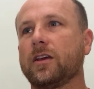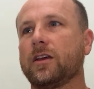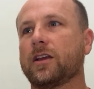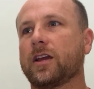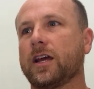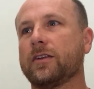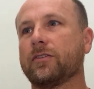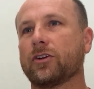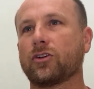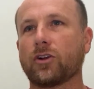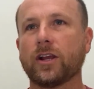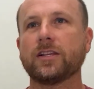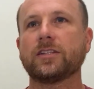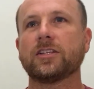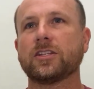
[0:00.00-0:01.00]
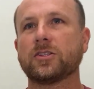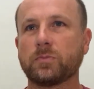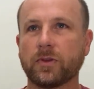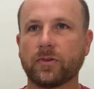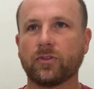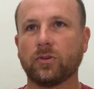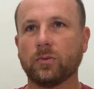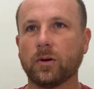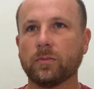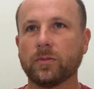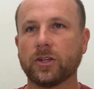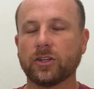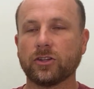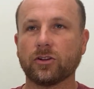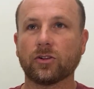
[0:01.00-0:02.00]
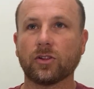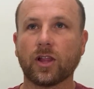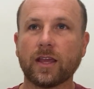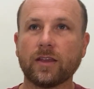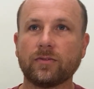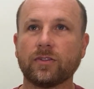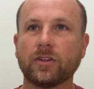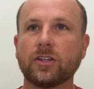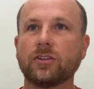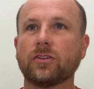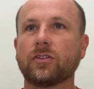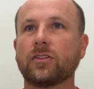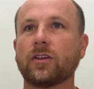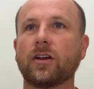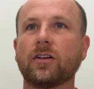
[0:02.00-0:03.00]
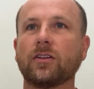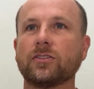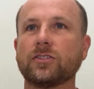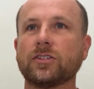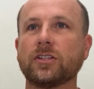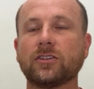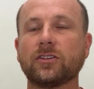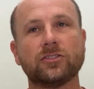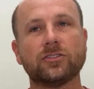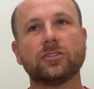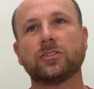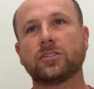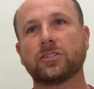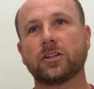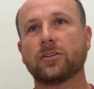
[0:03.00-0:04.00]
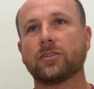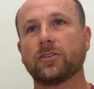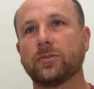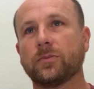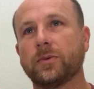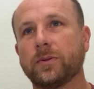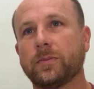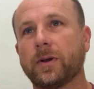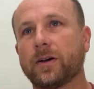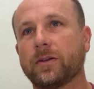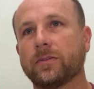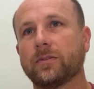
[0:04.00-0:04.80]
kind of a crisis, pivotal moment in your life and in your theology. Could you just share a little bit about